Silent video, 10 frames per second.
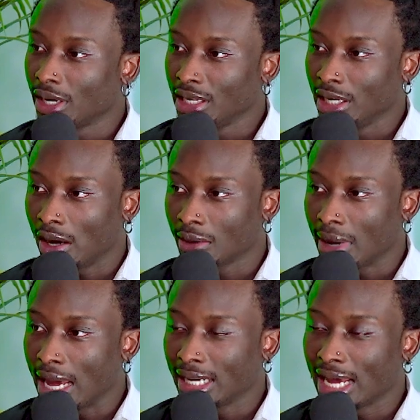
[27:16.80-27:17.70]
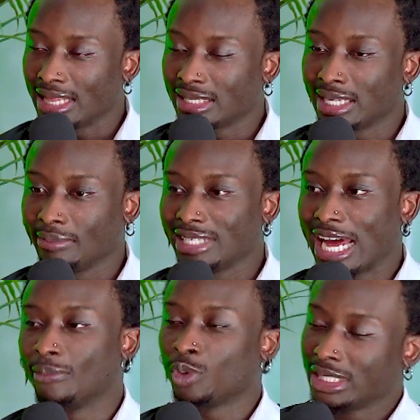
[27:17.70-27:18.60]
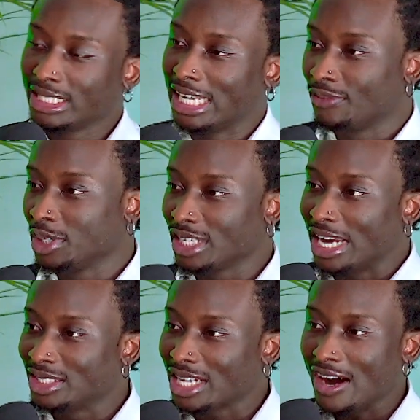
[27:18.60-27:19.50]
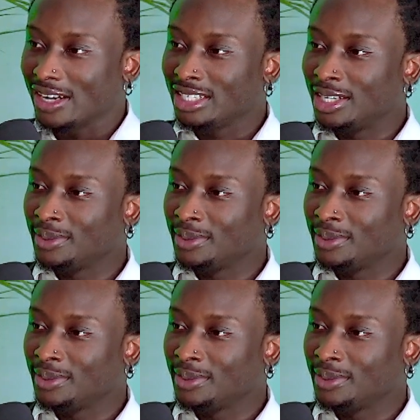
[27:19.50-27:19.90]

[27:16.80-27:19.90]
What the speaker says: young man at the same time. What did it take for you to get into character?